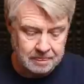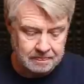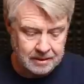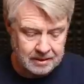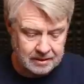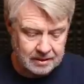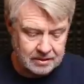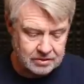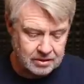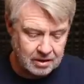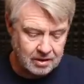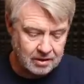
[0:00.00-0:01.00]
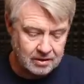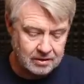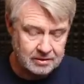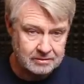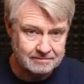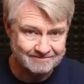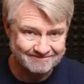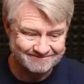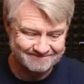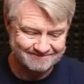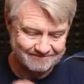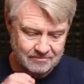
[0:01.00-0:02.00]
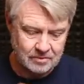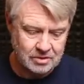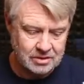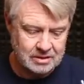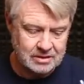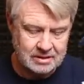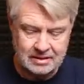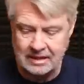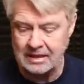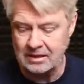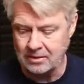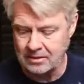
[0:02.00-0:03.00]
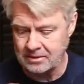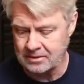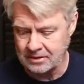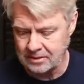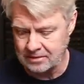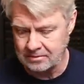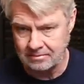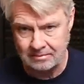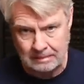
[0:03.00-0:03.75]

the ends are steel. So,